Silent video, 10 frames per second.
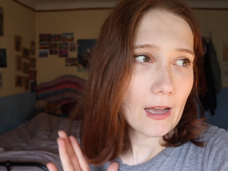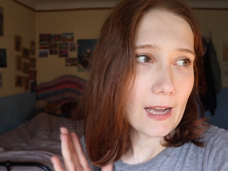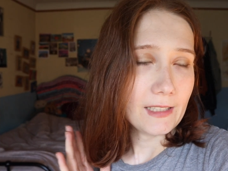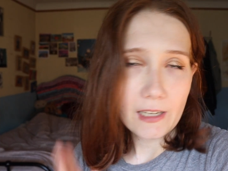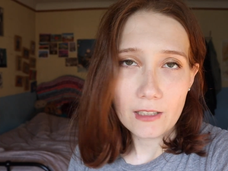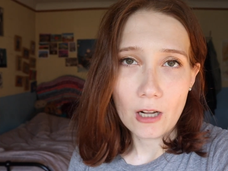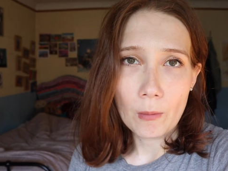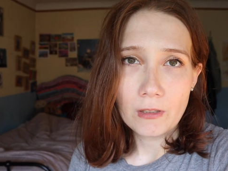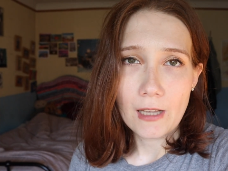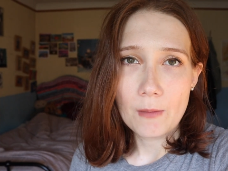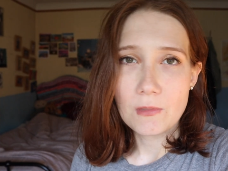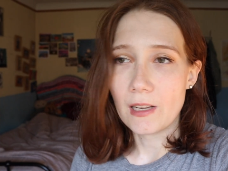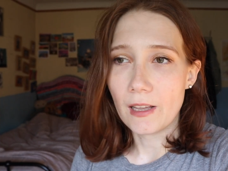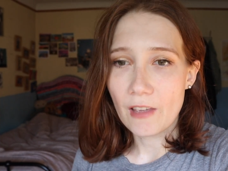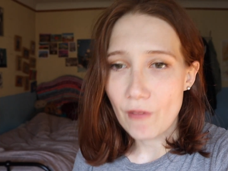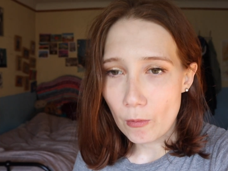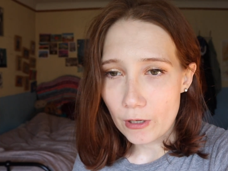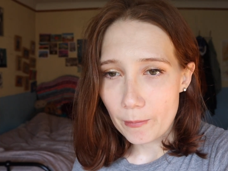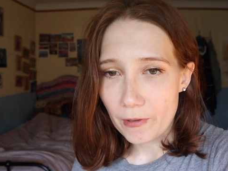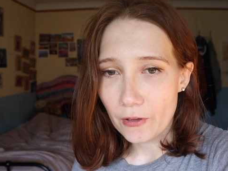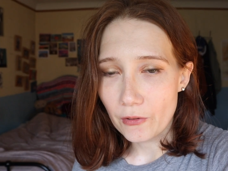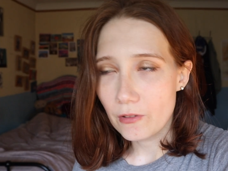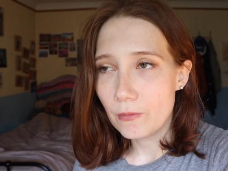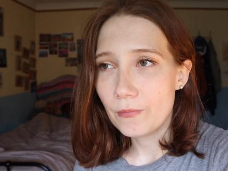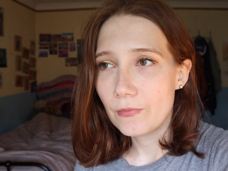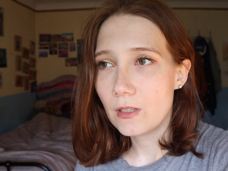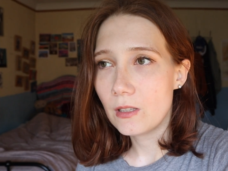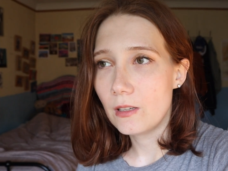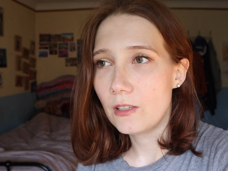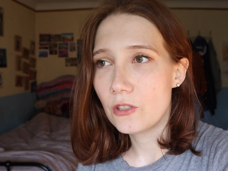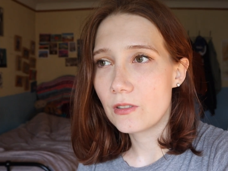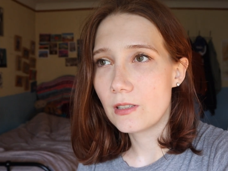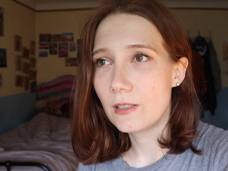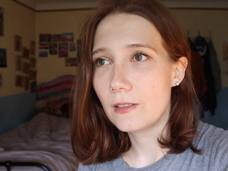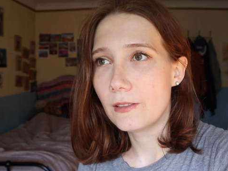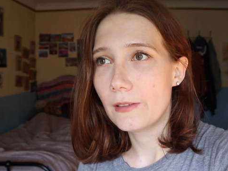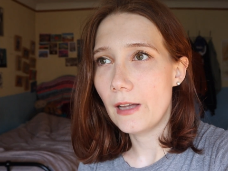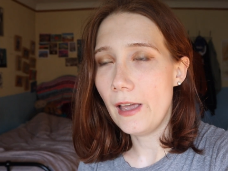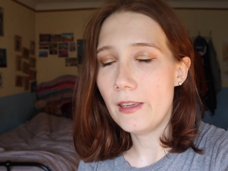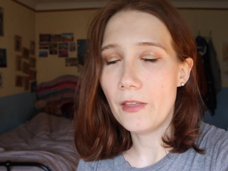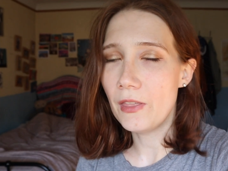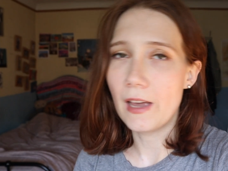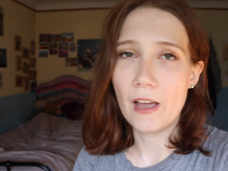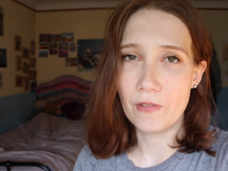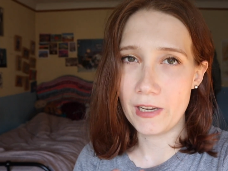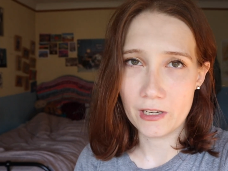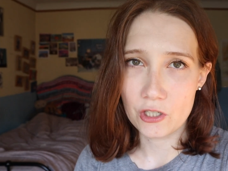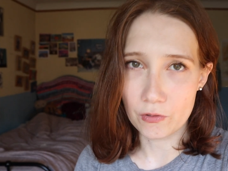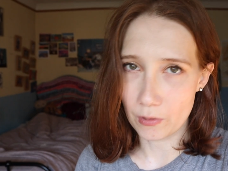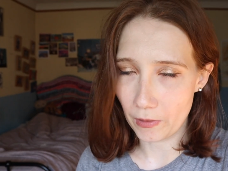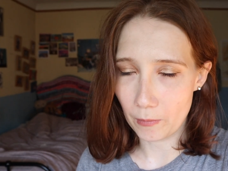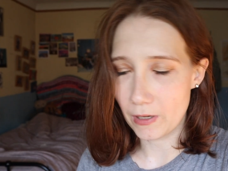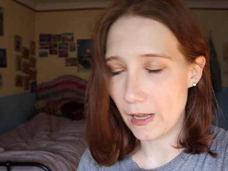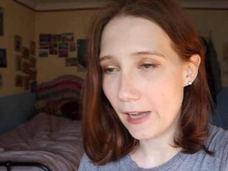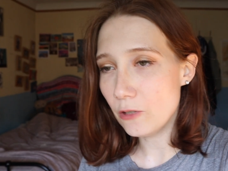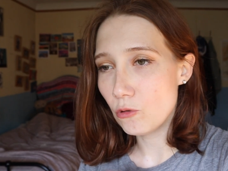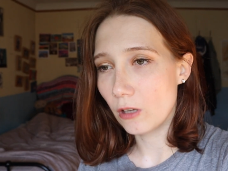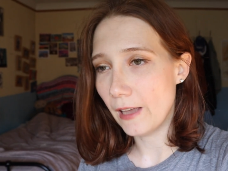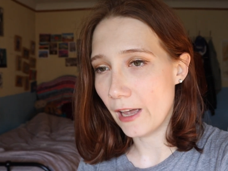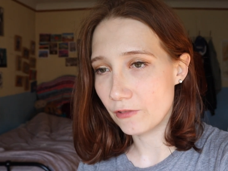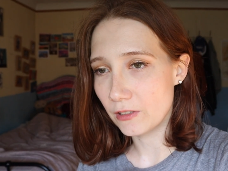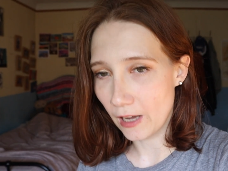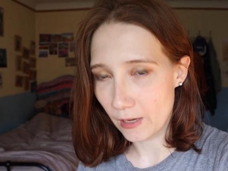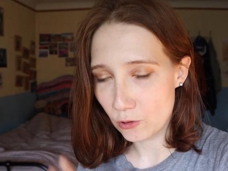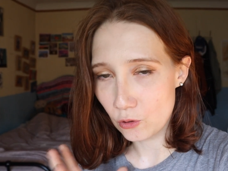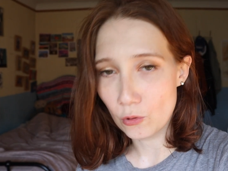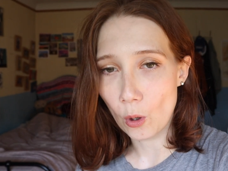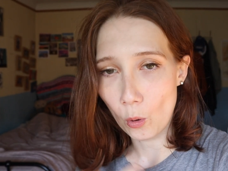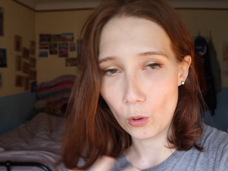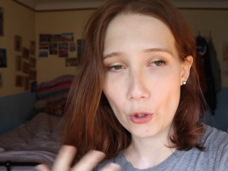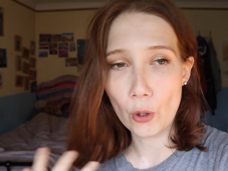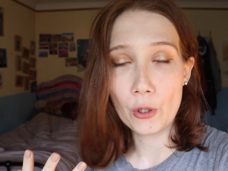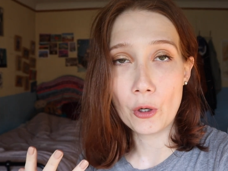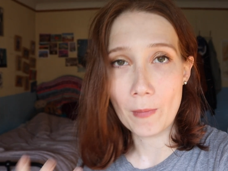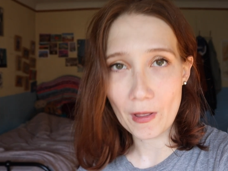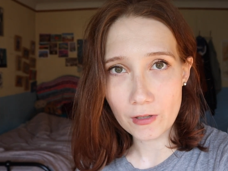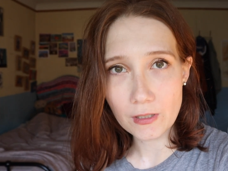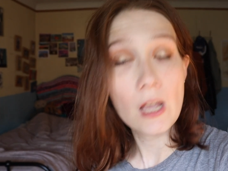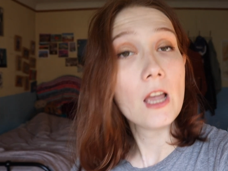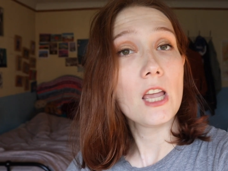I did it a couple of times and I gave up on it because it's just, I think I have ADHD or something, but I do not have the time to do the whole curly girl method.